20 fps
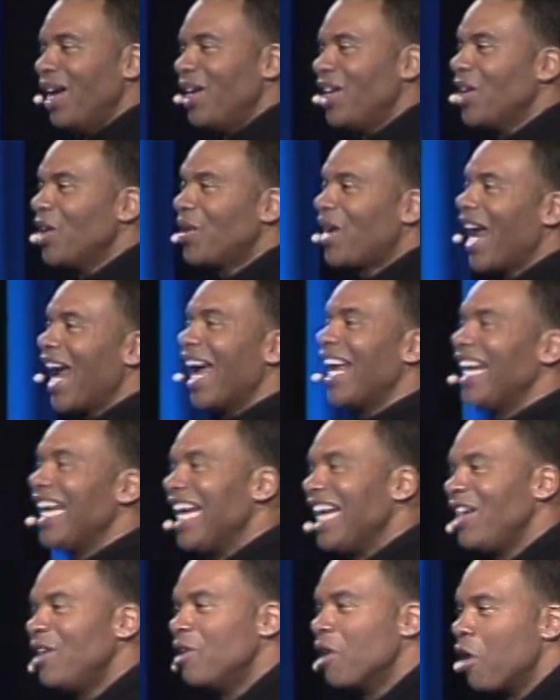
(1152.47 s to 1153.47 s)
You can't
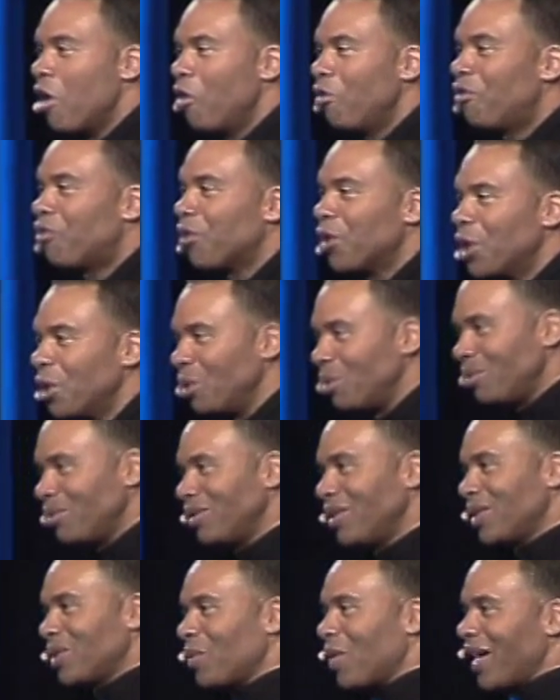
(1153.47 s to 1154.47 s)
eat no fruit,
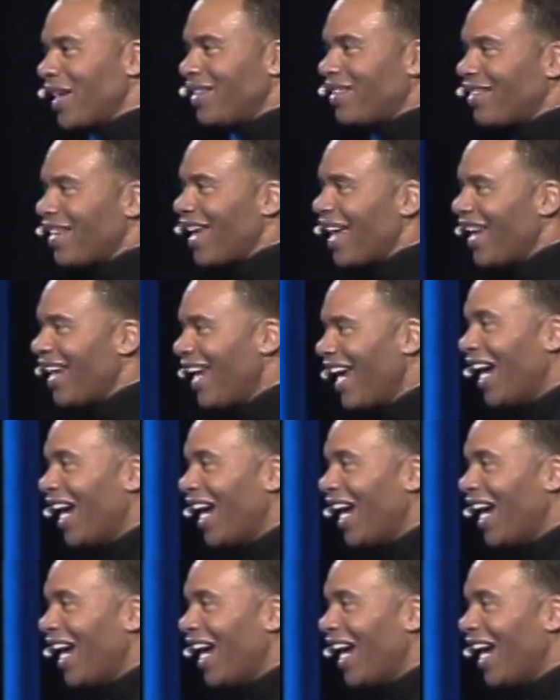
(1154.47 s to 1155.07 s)
is what he said.